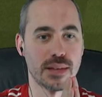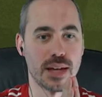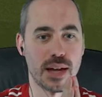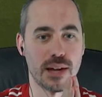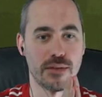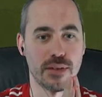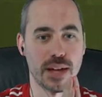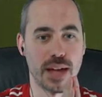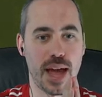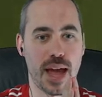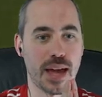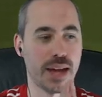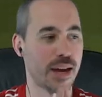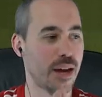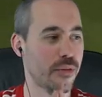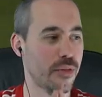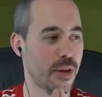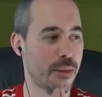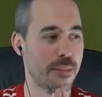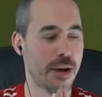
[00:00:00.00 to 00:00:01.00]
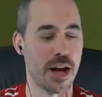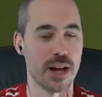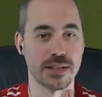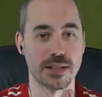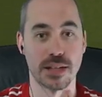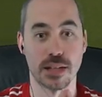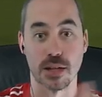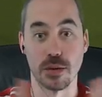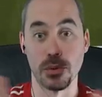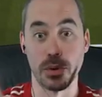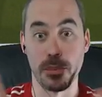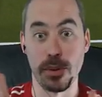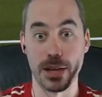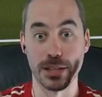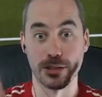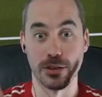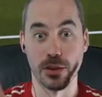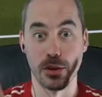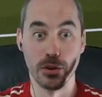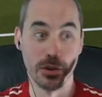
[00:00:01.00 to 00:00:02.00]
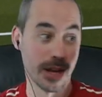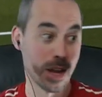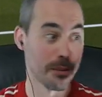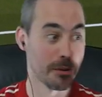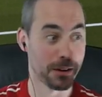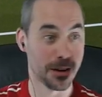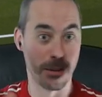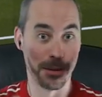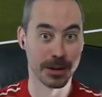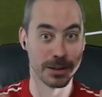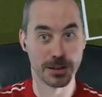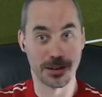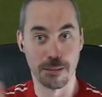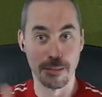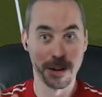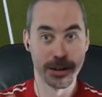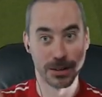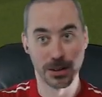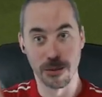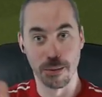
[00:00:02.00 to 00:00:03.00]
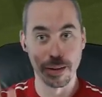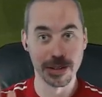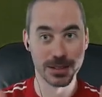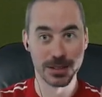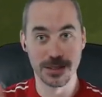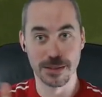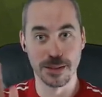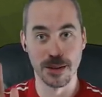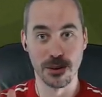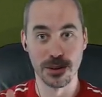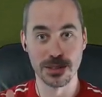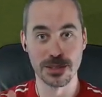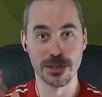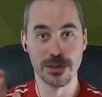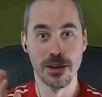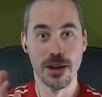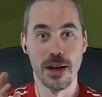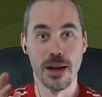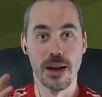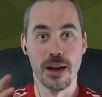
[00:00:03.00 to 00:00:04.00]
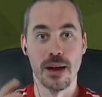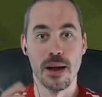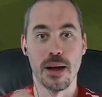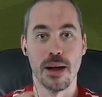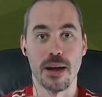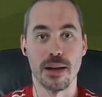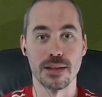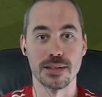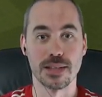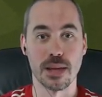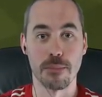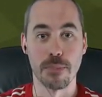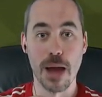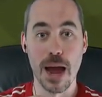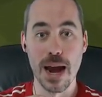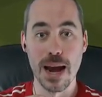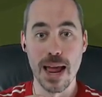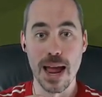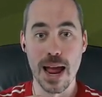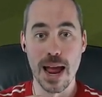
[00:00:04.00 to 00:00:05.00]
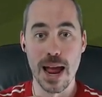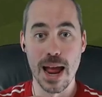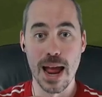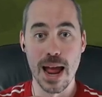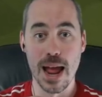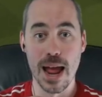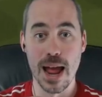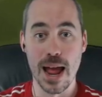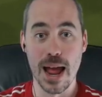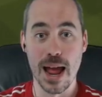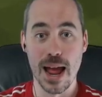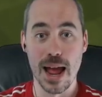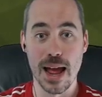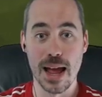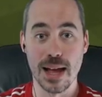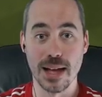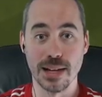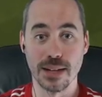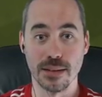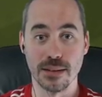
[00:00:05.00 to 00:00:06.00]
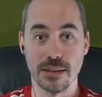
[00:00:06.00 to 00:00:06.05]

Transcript: Kind of like hanging out in their box. Like, you want to pass to the goalkeeper? Come on. Come on. You want to? You want to? Scappini!